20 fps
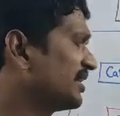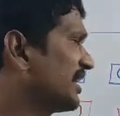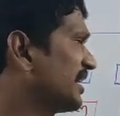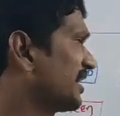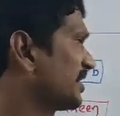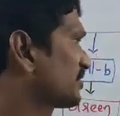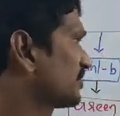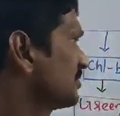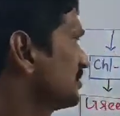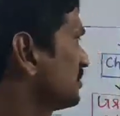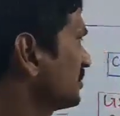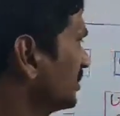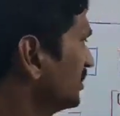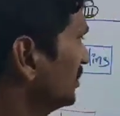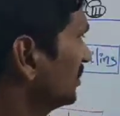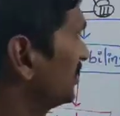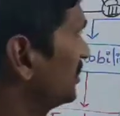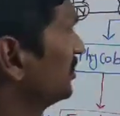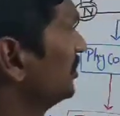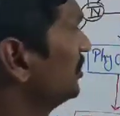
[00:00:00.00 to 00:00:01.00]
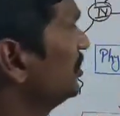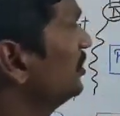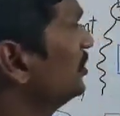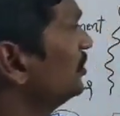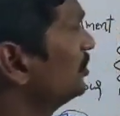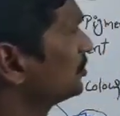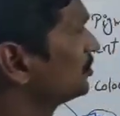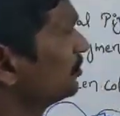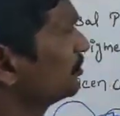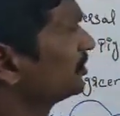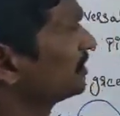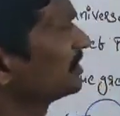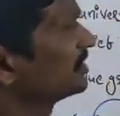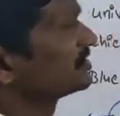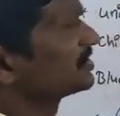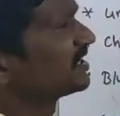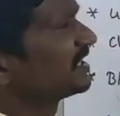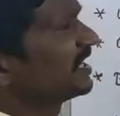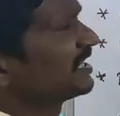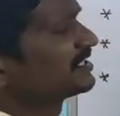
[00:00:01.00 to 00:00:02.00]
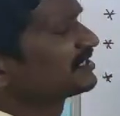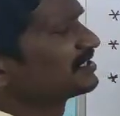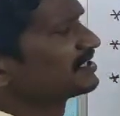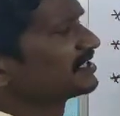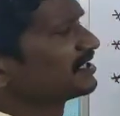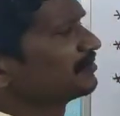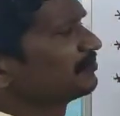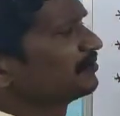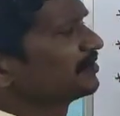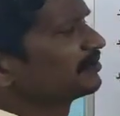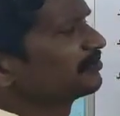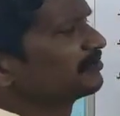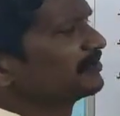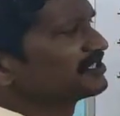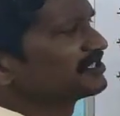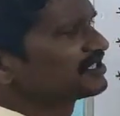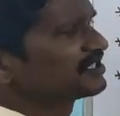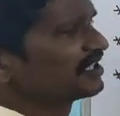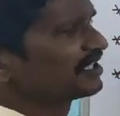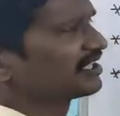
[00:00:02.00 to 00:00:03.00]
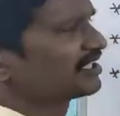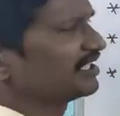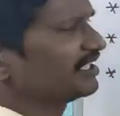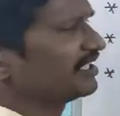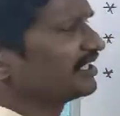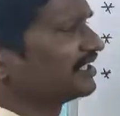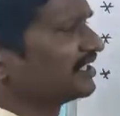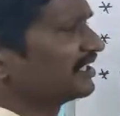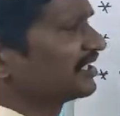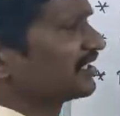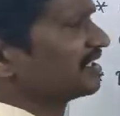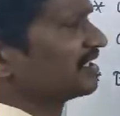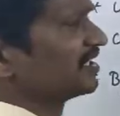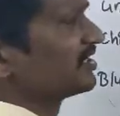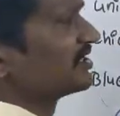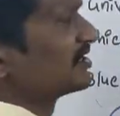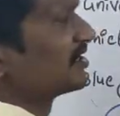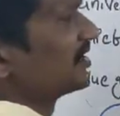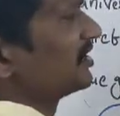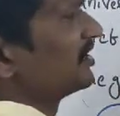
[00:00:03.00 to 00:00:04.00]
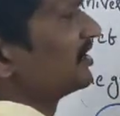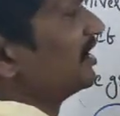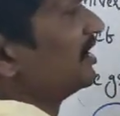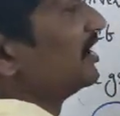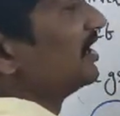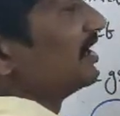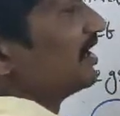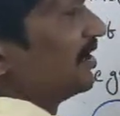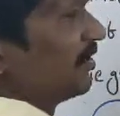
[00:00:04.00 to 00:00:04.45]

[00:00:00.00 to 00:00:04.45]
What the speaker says: reaction center. So there is an accessory pigments are there. Here there is a